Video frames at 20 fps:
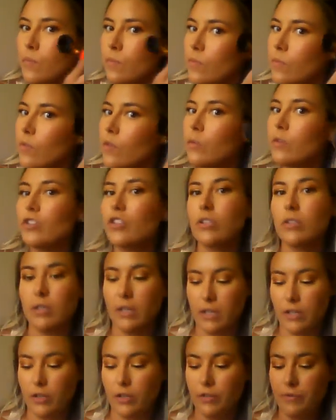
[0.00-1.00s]
which is like
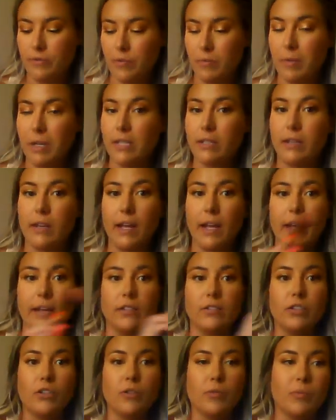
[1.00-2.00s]
good for me today
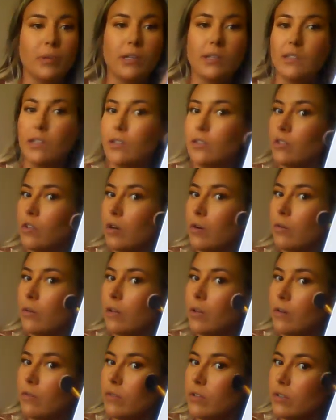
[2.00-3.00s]
too because I don't
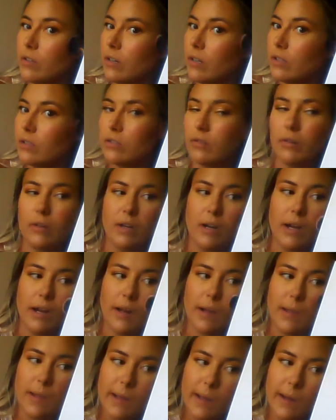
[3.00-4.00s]
have a drugstore
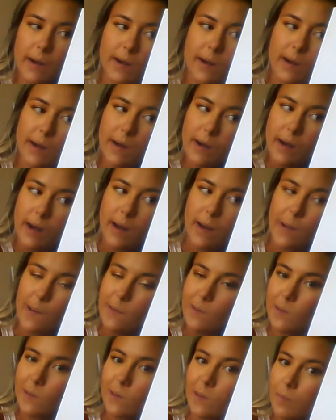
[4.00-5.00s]
highlighter, and
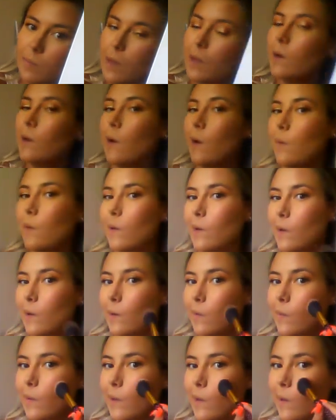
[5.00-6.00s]
since I'm not going
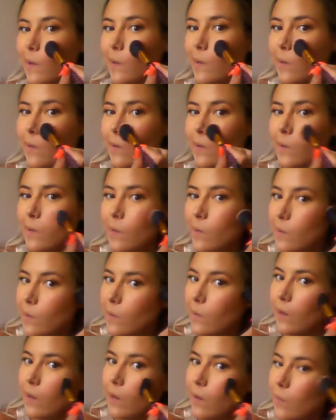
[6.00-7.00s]
anywhere,
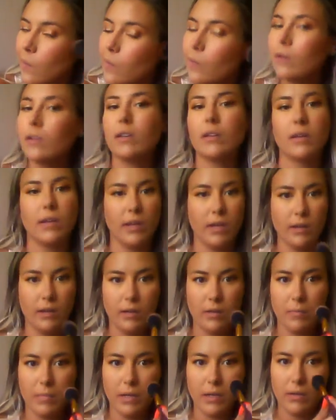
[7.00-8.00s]
I don't really care
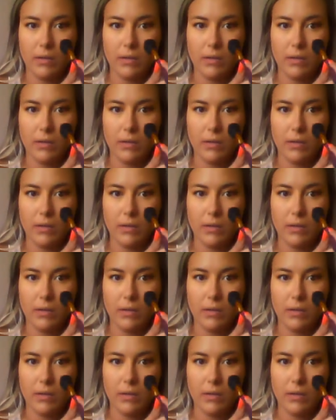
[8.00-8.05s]
about